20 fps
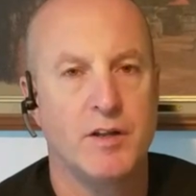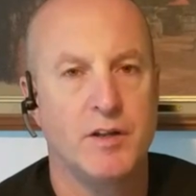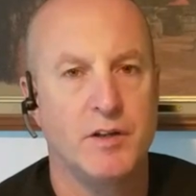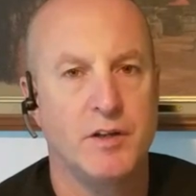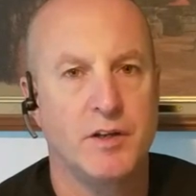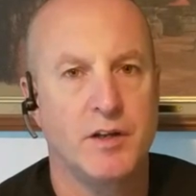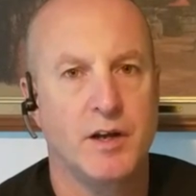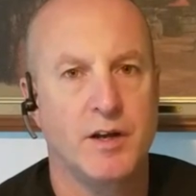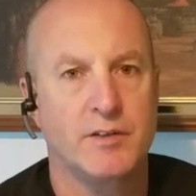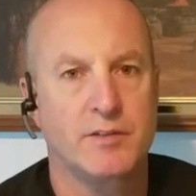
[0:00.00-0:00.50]

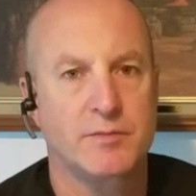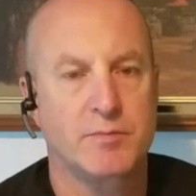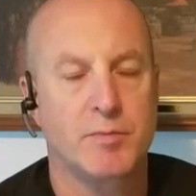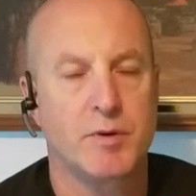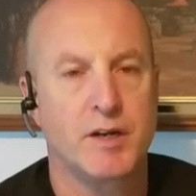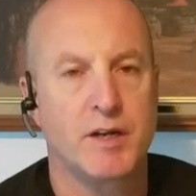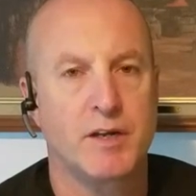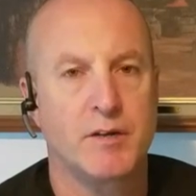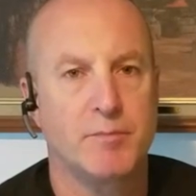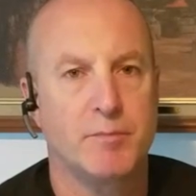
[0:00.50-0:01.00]
a
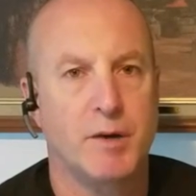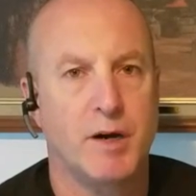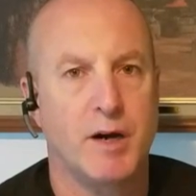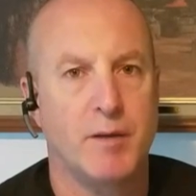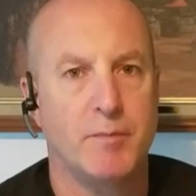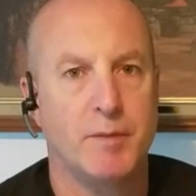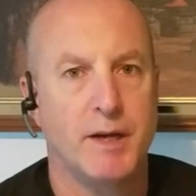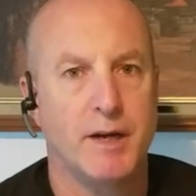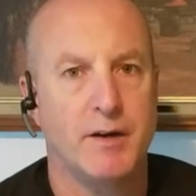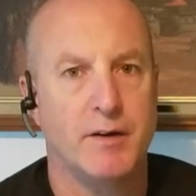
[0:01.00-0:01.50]
spring can
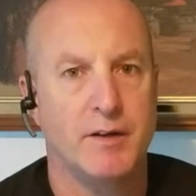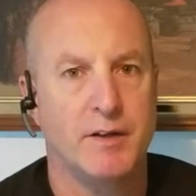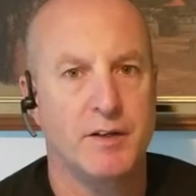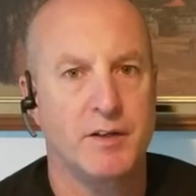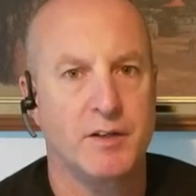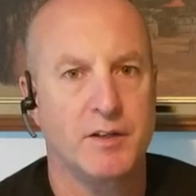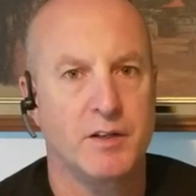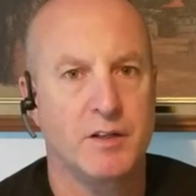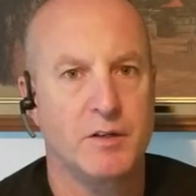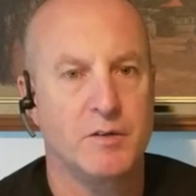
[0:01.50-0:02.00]
pop out and you
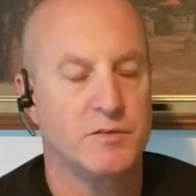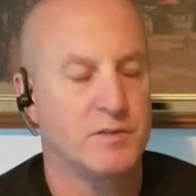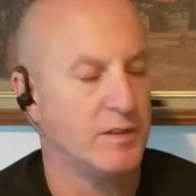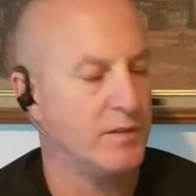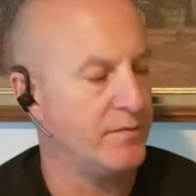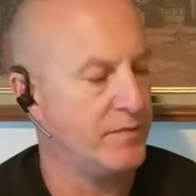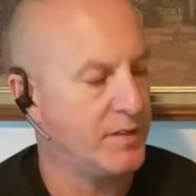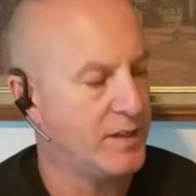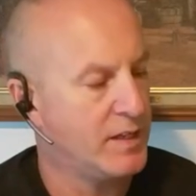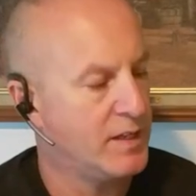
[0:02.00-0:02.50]
could lose it.